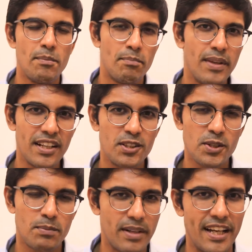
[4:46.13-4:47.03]
build
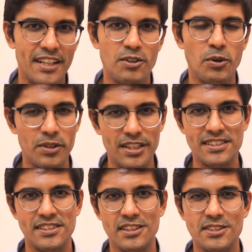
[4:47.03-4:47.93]
your brand on
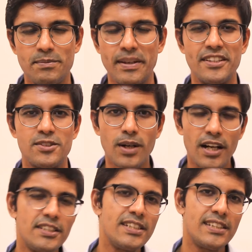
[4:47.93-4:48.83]
digital space. So
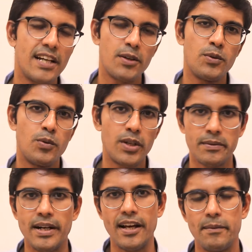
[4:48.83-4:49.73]
until now,
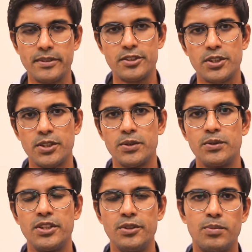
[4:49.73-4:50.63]
whatever happened to you,
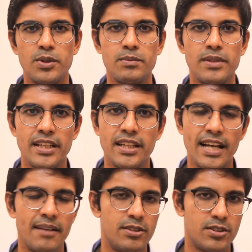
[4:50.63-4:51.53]
you probably
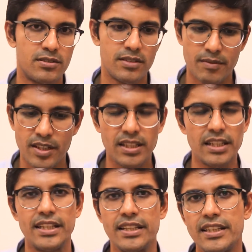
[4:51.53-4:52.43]
have a
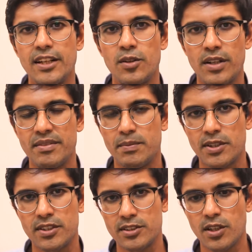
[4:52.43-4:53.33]
clinic or have a
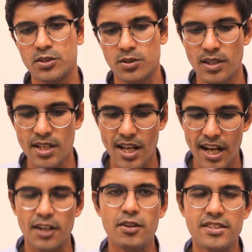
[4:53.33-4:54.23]
particular doctor.
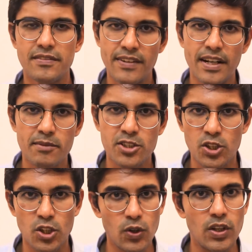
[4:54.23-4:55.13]
I know it's a very much
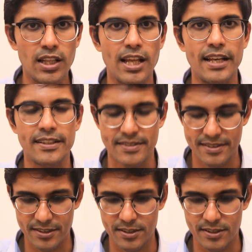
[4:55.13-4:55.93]
localized